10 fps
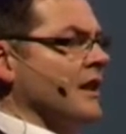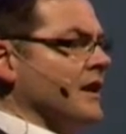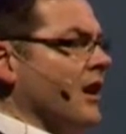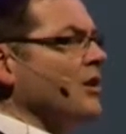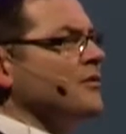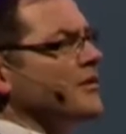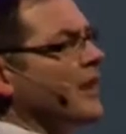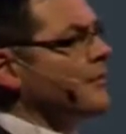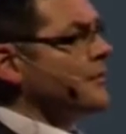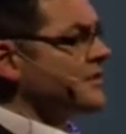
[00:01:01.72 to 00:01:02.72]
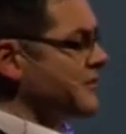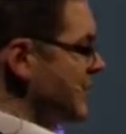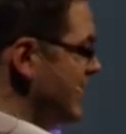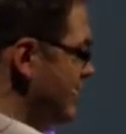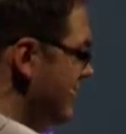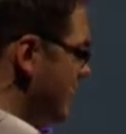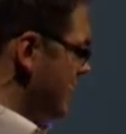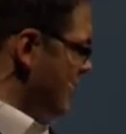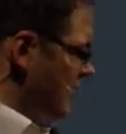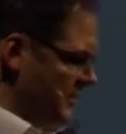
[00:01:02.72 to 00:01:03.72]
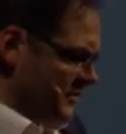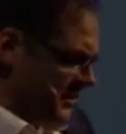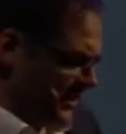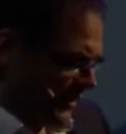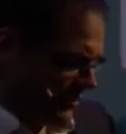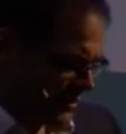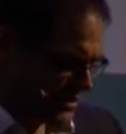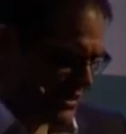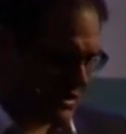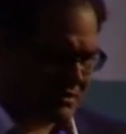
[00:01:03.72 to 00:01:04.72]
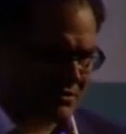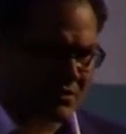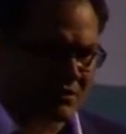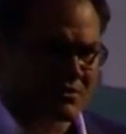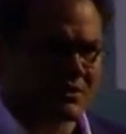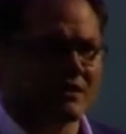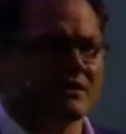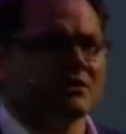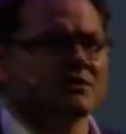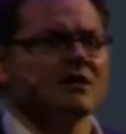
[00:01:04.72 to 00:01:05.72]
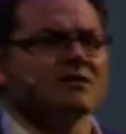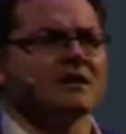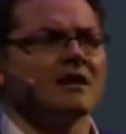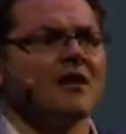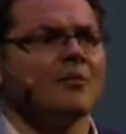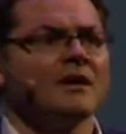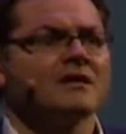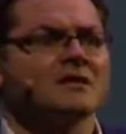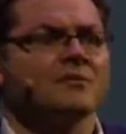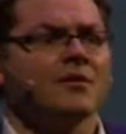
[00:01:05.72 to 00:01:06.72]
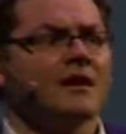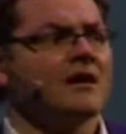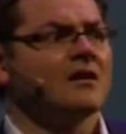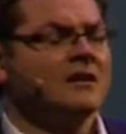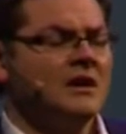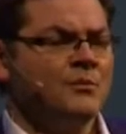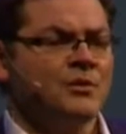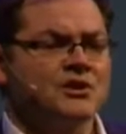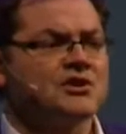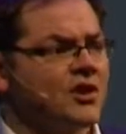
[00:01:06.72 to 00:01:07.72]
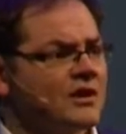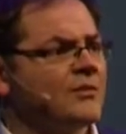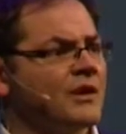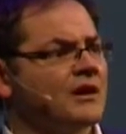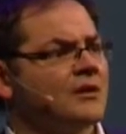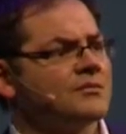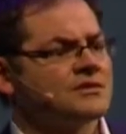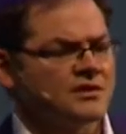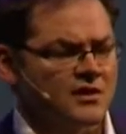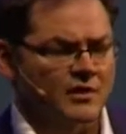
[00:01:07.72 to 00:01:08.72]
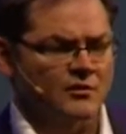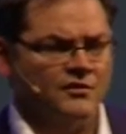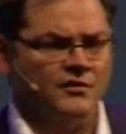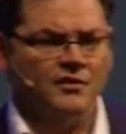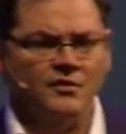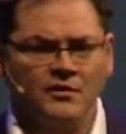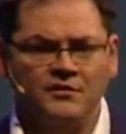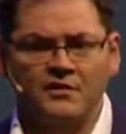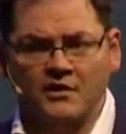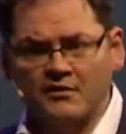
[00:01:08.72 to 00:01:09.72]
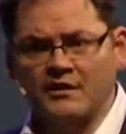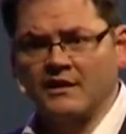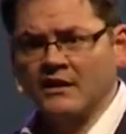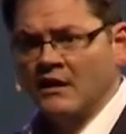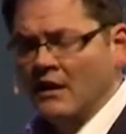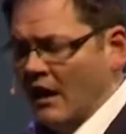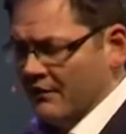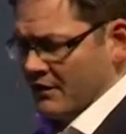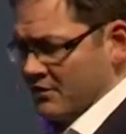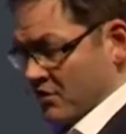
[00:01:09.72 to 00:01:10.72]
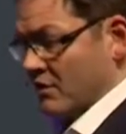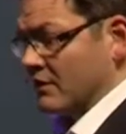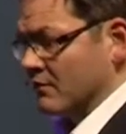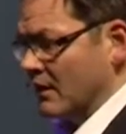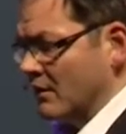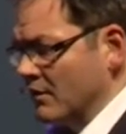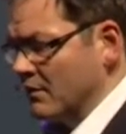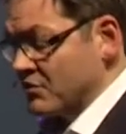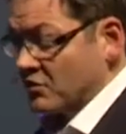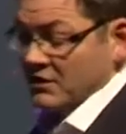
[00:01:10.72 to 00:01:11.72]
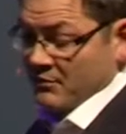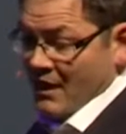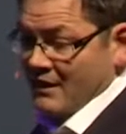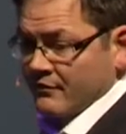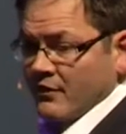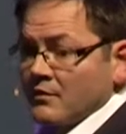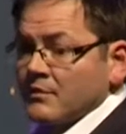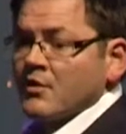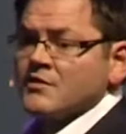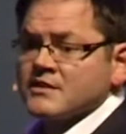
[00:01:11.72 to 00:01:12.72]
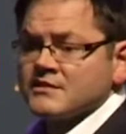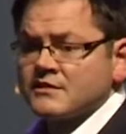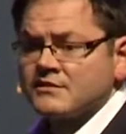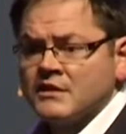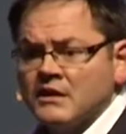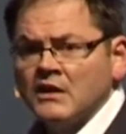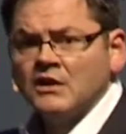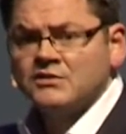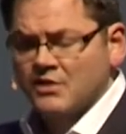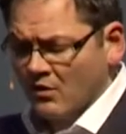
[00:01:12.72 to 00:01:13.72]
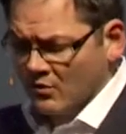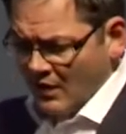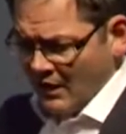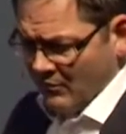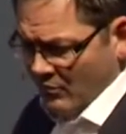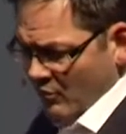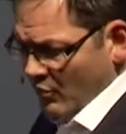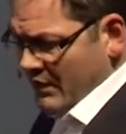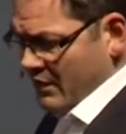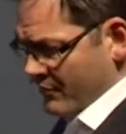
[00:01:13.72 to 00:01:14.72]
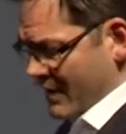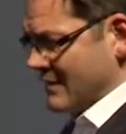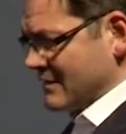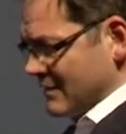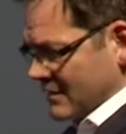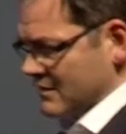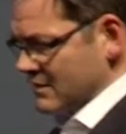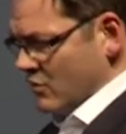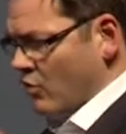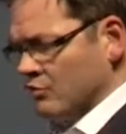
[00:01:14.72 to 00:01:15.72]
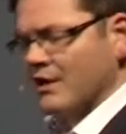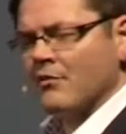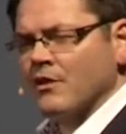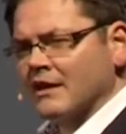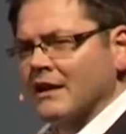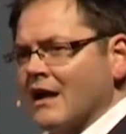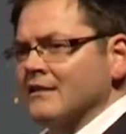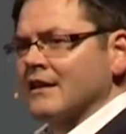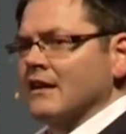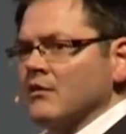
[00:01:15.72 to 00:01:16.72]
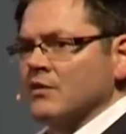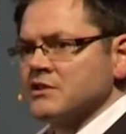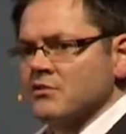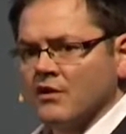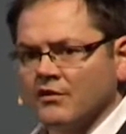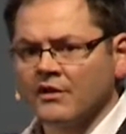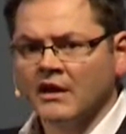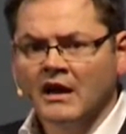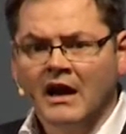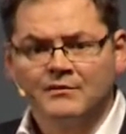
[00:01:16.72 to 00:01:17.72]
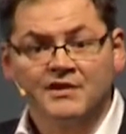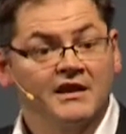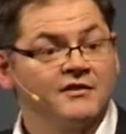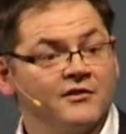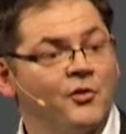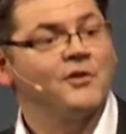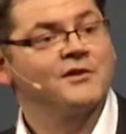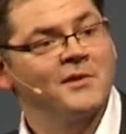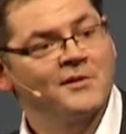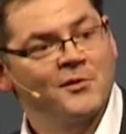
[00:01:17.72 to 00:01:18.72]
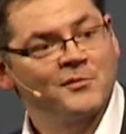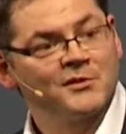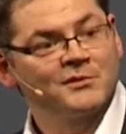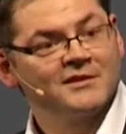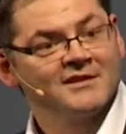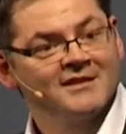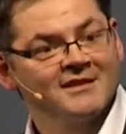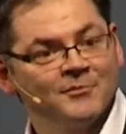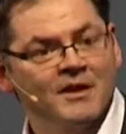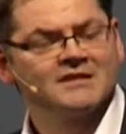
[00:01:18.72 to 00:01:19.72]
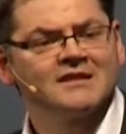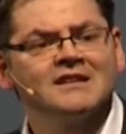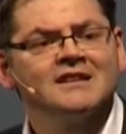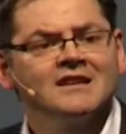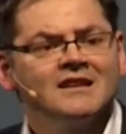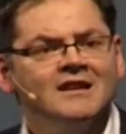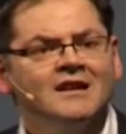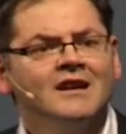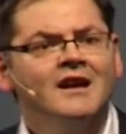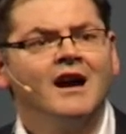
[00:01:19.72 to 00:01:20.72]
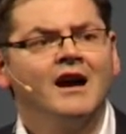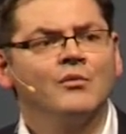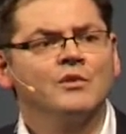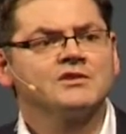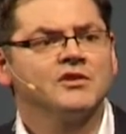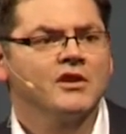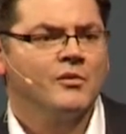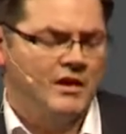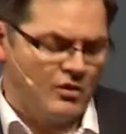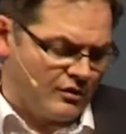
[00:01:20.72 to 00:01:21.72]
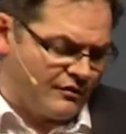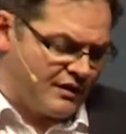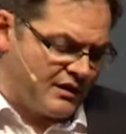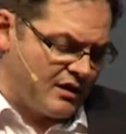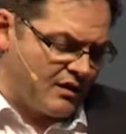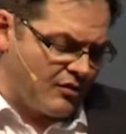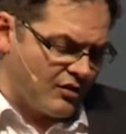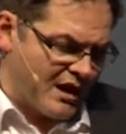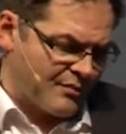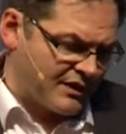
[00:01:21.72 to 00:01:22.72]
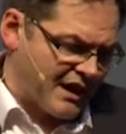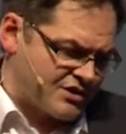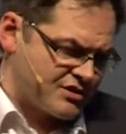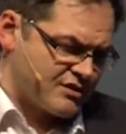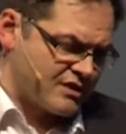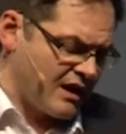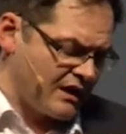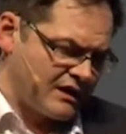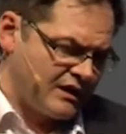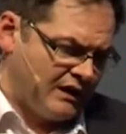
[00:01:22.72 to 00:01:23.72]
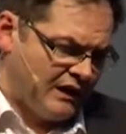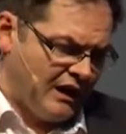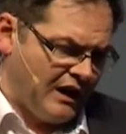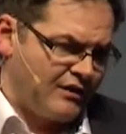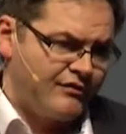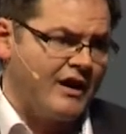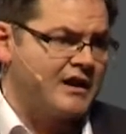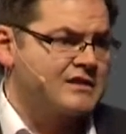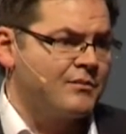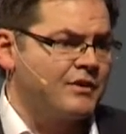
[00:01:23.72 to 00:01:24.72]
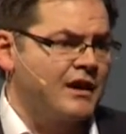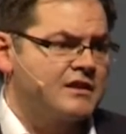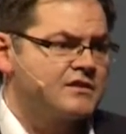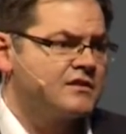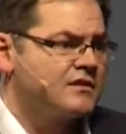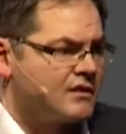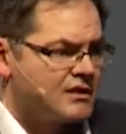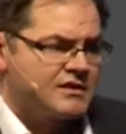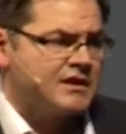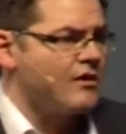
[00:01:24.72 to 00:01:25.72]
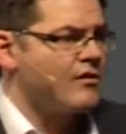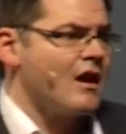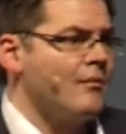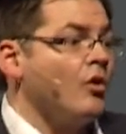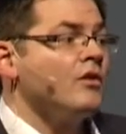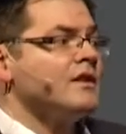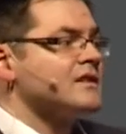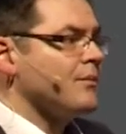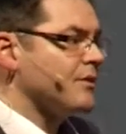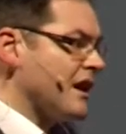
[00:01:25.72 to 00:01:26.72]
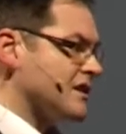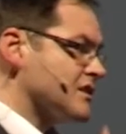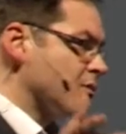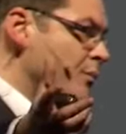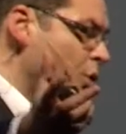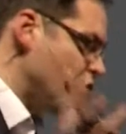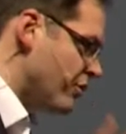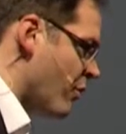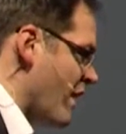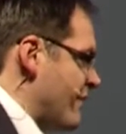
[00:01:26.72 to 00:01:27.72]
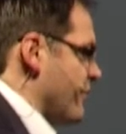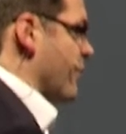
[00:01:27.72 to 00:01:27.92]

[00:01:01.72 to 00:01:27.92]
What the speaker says: I love developers. They're really, really cool, and they wear jeans and T-shirts and eat a lot of pizza. But they are pretty shocking when it comes to knowing what to do with security, and they're shockingly bad at following processes. So we created this core networking idea, which was, I'm taking the toys away from you, basically. We took away all the applications like the finance application, the CRM, all of these applications, and we pulled them away from